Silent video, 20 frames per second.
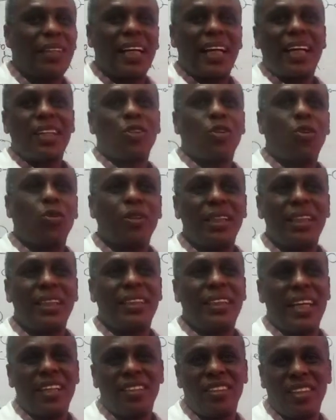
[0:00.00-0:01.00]
can only
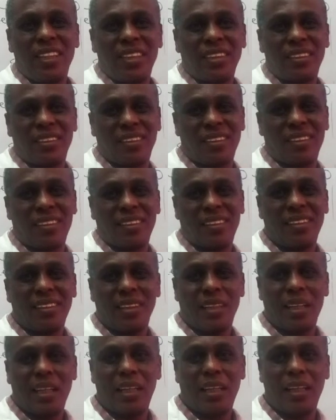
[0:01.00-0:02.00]
digest
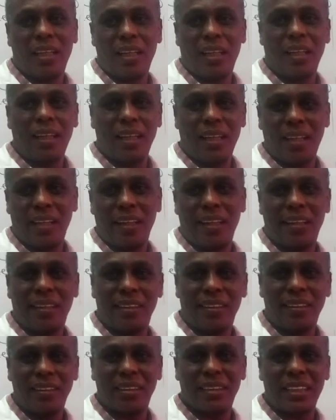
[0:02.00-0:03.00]

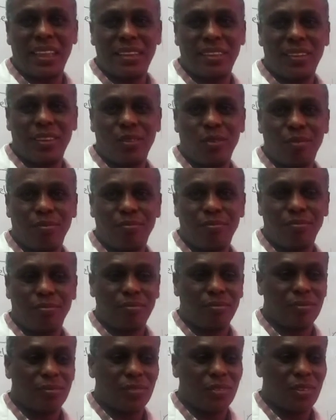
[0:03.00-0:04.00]
starch.
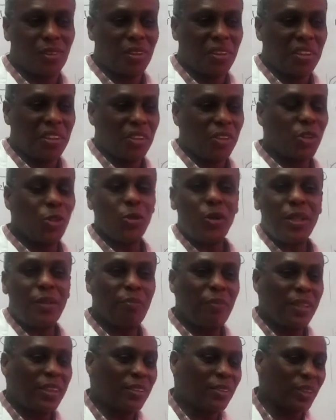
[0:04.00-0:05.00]
You and
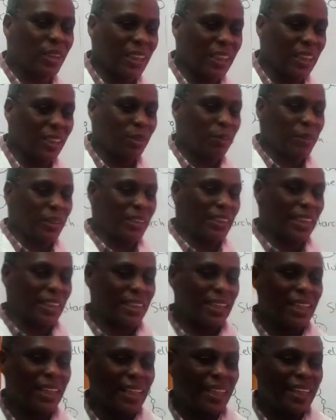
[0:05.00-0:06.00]
meat, it means that,